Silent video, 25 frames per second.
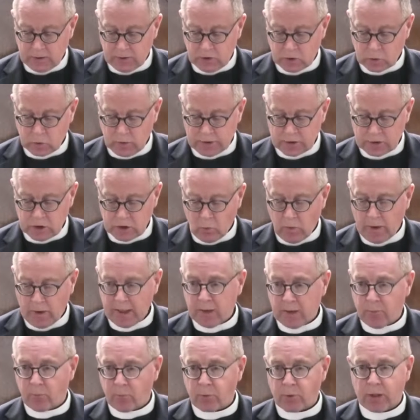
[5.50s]
to
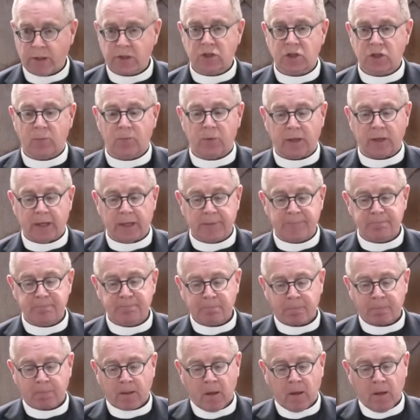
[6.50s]
21 principally,
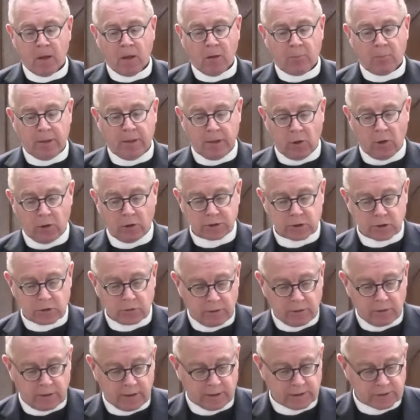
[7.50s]
but
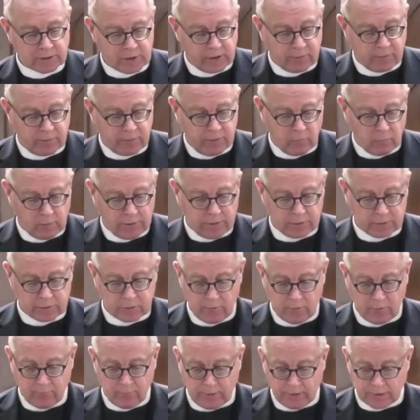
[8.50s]
also considering one or
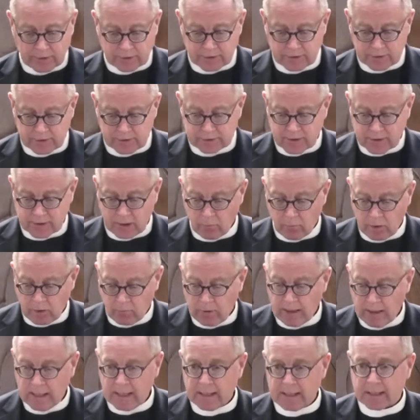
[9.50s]
two verses that we
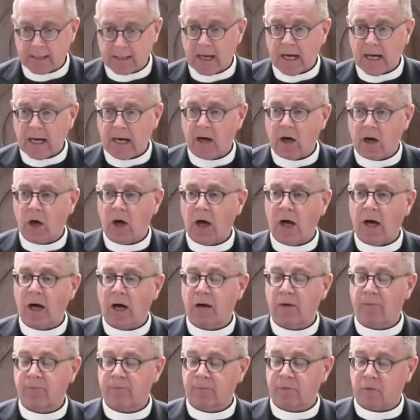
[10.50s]
read
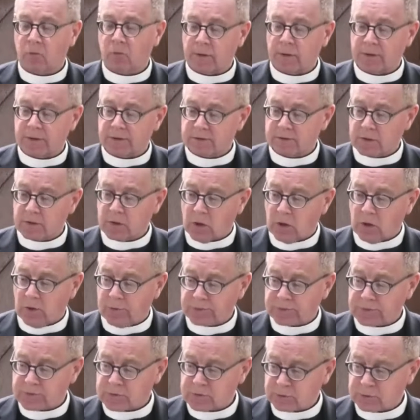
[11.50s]
afterwards
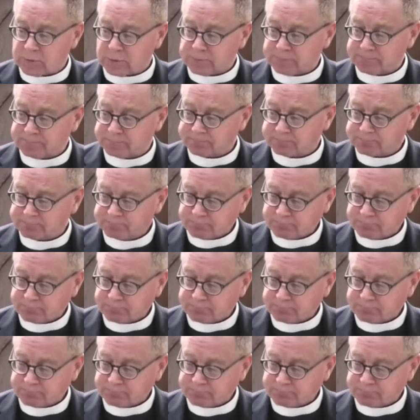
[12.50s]
also.